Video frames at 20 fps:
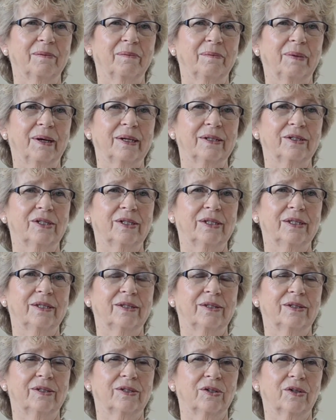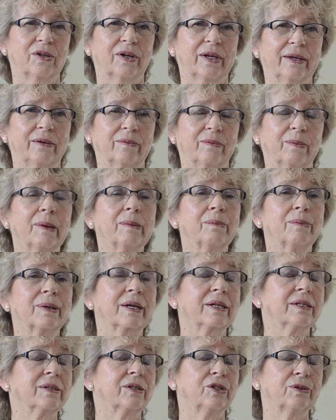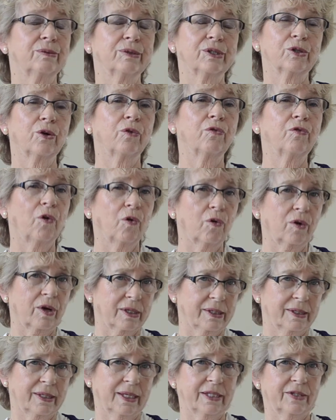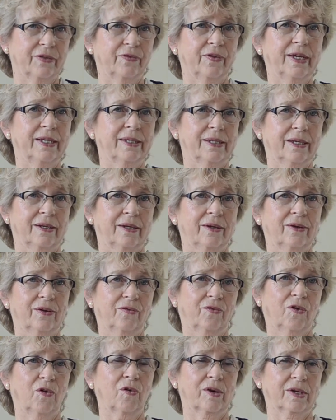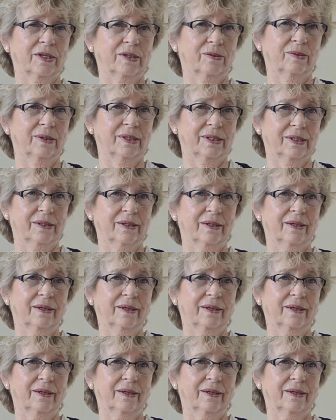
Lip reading: but she certainly, but because she was so focused, let's face it, her focus was.